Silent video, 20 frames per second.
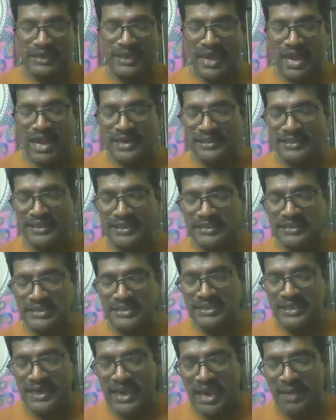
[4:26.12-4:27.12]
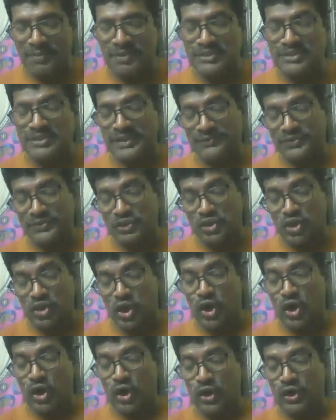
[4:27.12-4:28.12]
not in the tables of
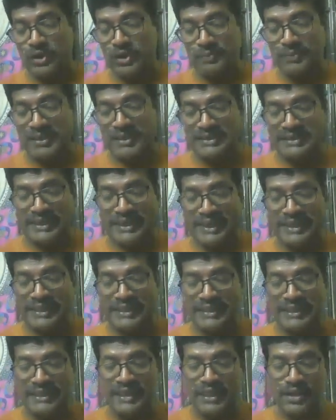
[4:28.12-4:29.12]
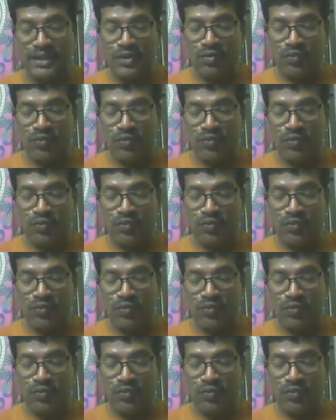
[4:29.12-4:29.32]
stone, but in